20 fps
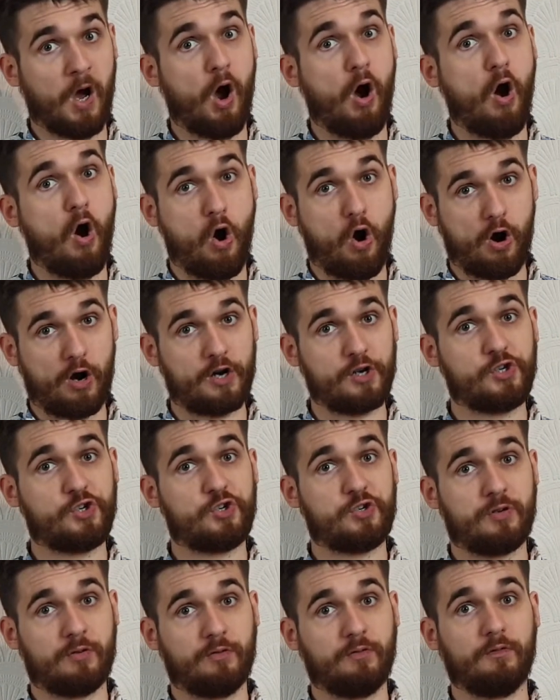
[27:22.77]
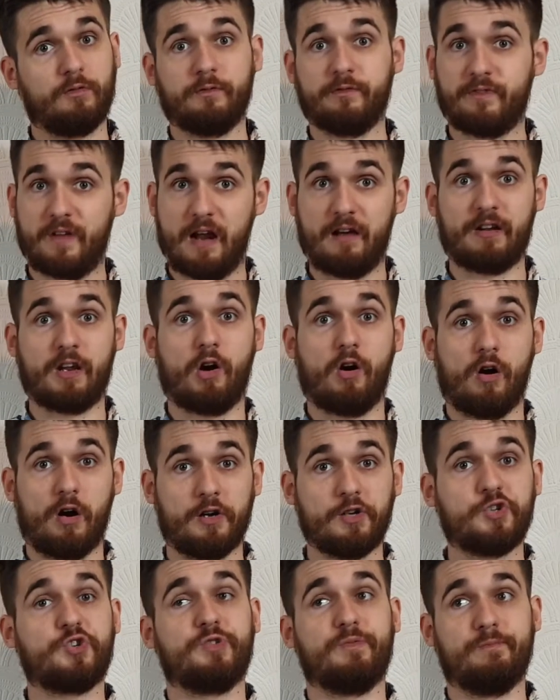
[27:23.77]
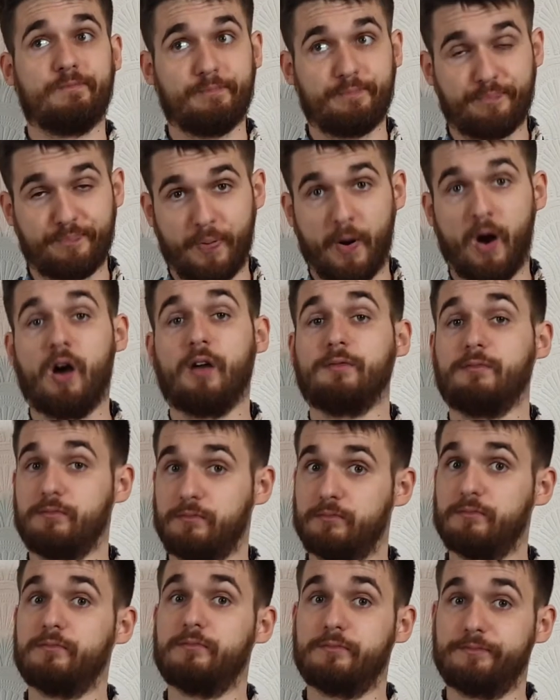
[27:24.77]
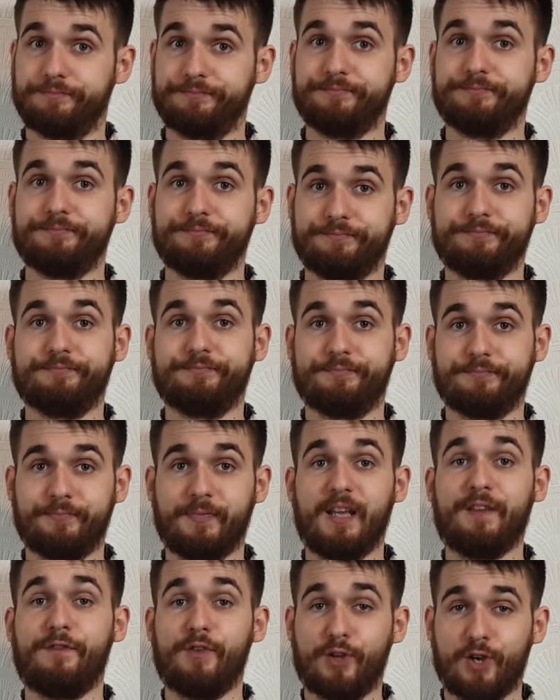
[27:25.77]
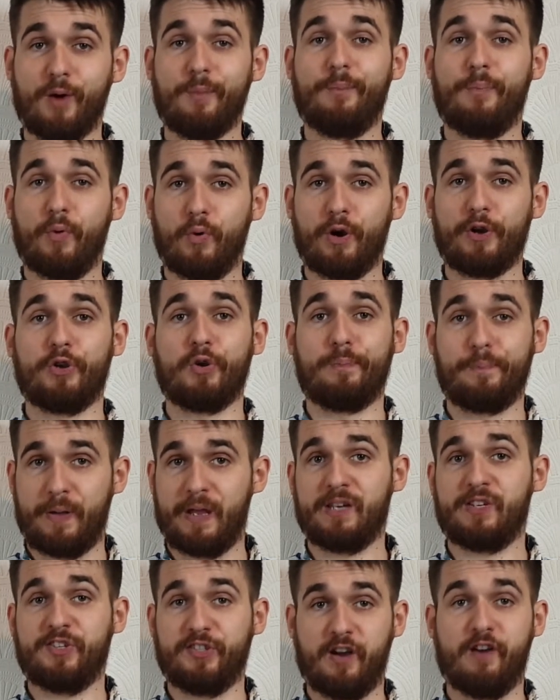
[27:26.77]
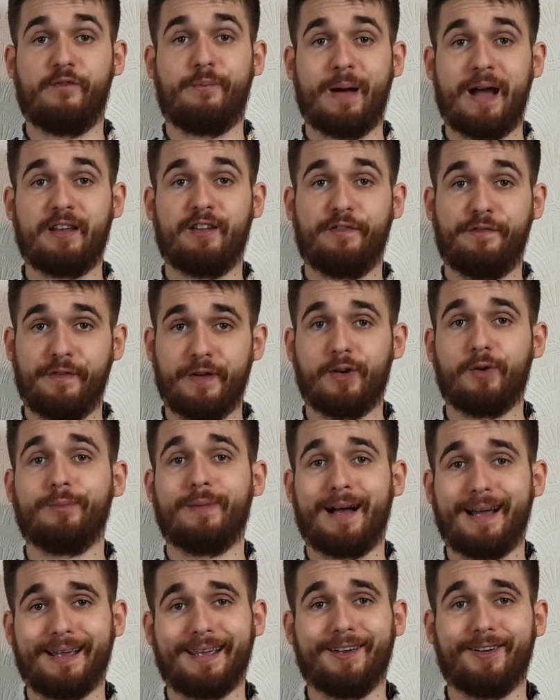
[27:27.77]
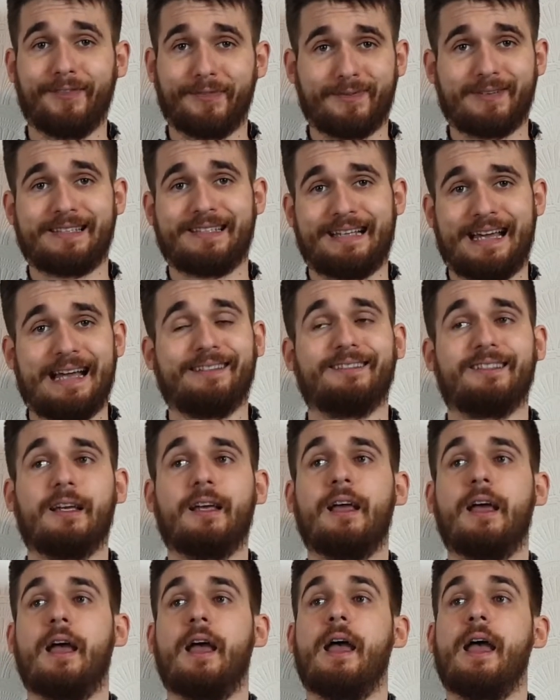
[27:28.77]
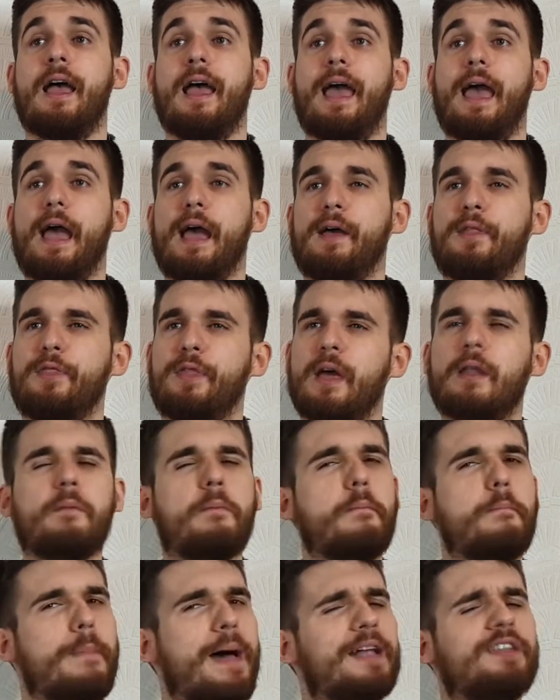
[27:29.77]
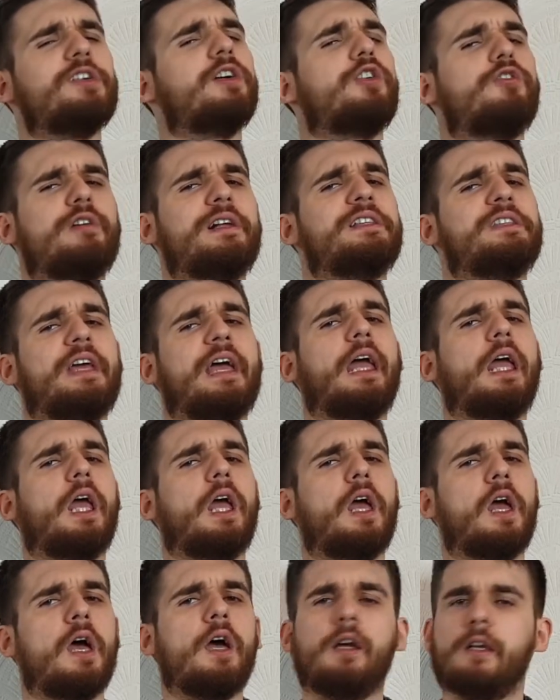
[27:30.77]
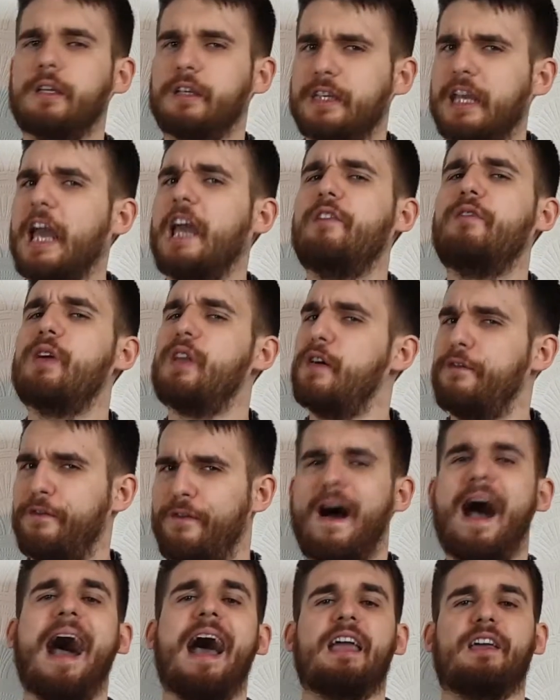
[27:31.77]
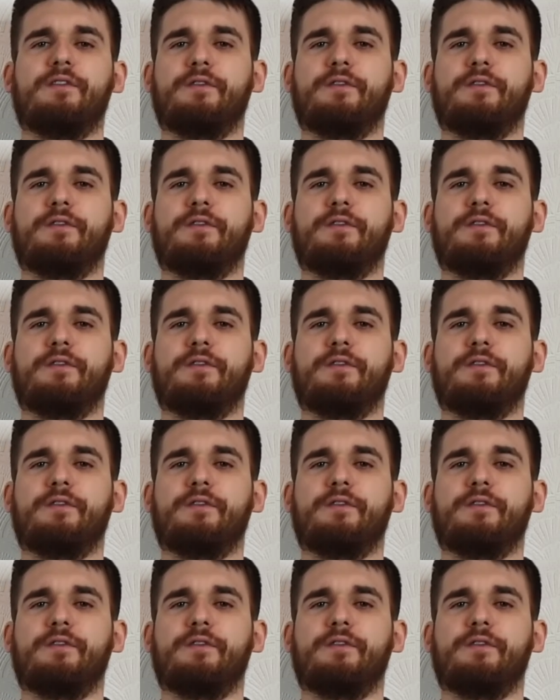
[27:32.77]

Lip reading: Harsh. Very harsh. But if you got bored or pissed off by the film, I can understand. And then Metacritic gave it a 5.